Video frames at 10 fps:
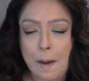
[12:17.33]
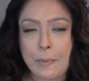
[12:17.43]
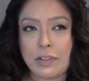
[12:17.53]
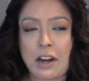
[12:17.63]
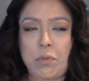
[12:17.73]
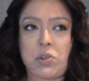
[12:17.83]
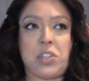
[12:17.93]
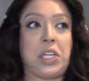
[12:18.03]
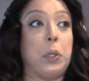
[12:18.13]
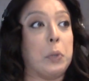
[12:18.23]
And then I was just
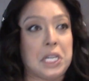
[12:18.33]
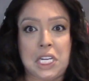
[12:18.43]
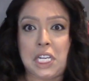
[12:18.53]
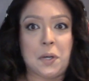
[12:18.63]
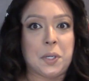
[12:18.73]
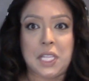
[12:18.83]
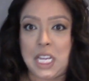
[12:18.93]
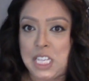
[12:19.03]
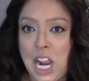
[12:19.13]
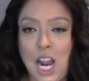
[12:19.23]
like, oh, we need to get rid of that
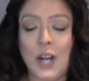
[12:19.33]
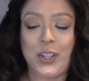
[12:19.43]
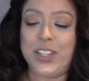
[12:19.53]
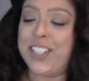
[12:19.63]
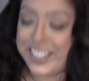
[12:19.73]
couch.